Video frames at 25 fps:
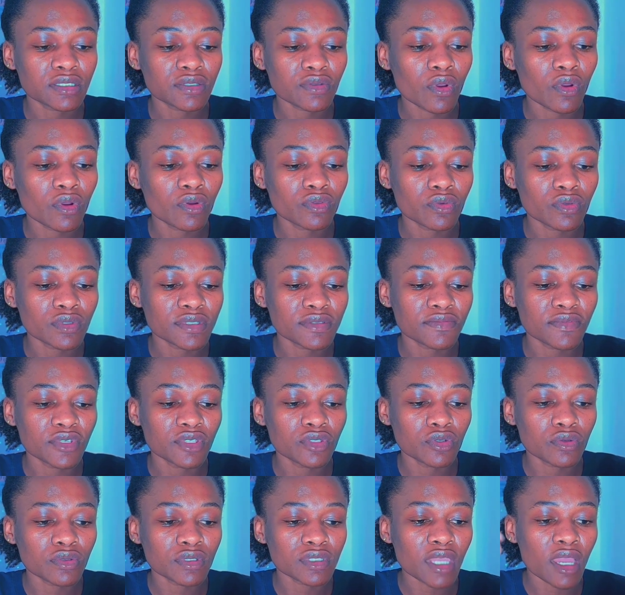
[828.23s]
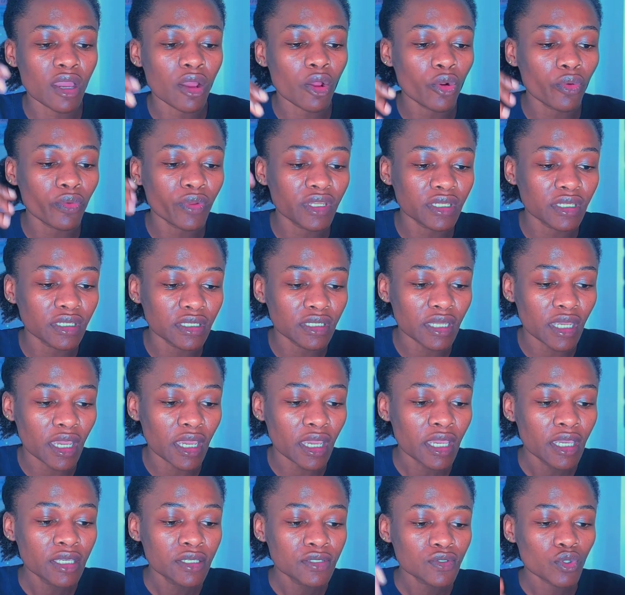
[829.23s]
All those videos are already there,
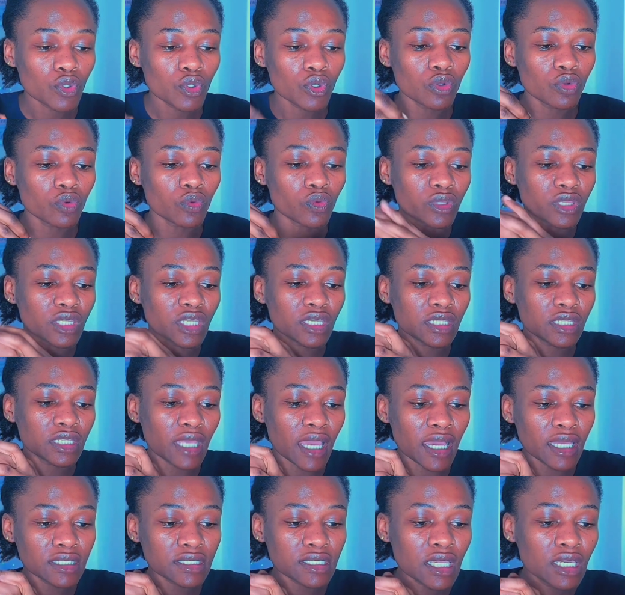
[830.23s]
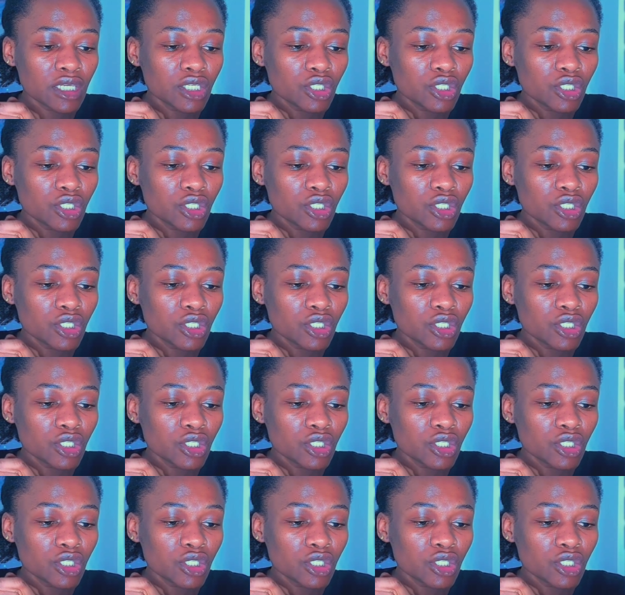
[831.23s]
so you will need that.